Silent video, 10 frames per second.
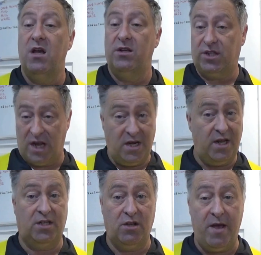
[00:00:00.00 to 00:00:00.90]
Send
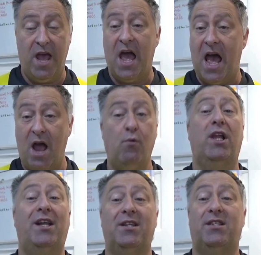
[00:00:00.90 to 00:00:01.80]
it to me. I will
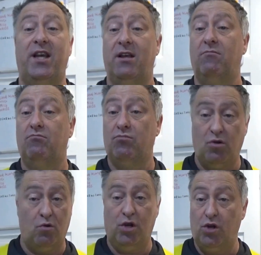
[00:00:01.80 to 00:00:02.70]
edit it
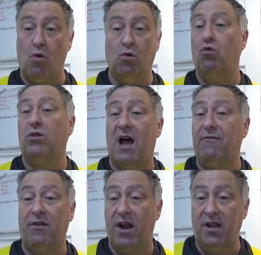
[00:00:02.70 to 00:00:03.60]
so you don't look
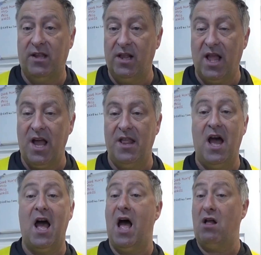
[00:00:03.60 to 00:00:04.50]
daft or anything like
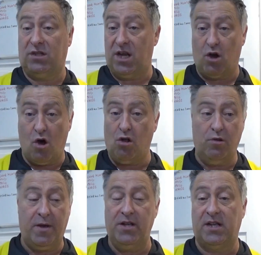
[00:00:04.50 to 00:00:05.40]
that. I'll take all
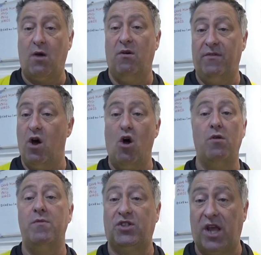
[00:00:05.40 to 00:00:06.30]
the bits out of it, all
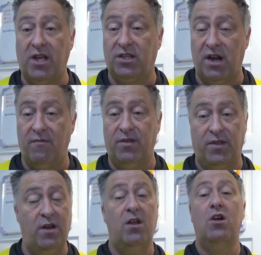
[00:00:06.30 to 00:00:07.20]
the mistakes and
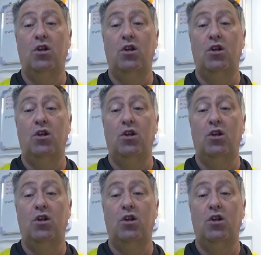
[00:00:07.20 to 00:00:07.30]
everything.